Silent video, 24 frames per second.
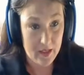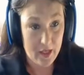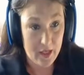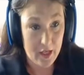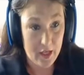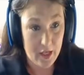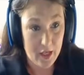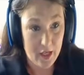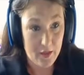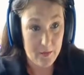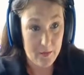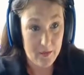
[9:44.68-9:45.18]

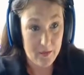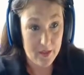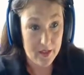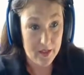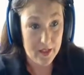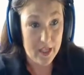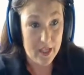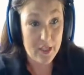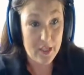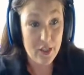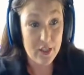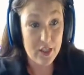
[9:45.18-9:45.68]
Um,
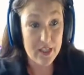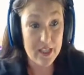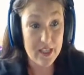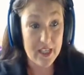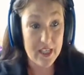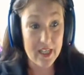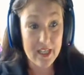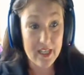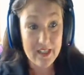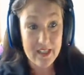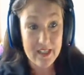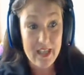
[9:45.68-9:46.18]
as you can
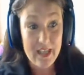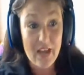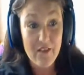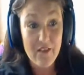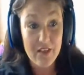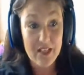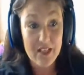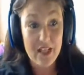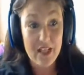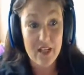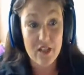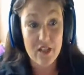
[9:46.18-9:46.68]
see,
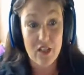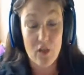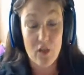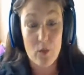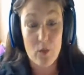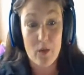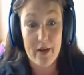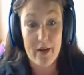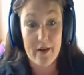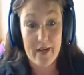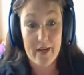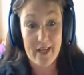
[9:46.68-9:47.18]
Savik's actually
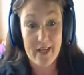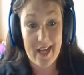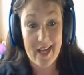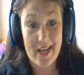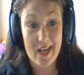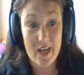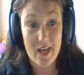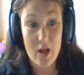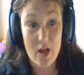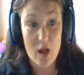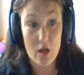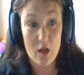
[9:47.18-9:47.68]
wearing
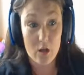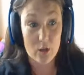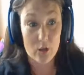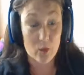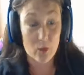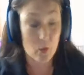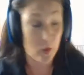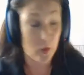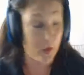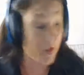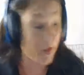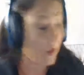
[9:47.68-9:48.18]
a
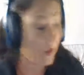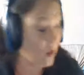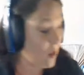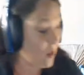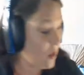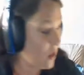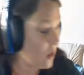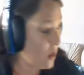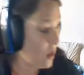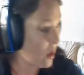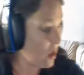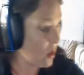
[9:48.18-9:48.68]
collared one.
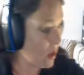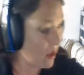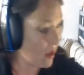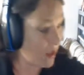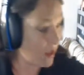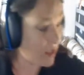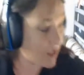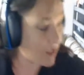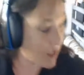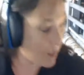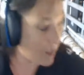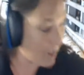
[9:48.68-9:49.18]
Uh,
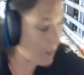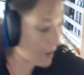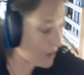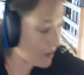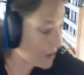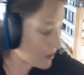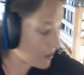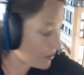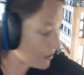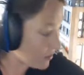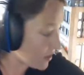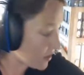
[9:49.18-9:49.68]
it's an
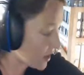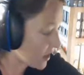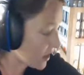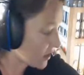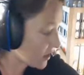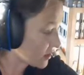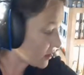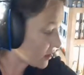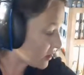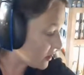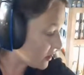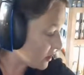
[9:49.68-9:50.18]
American
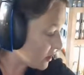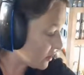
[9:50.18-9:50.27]
flag.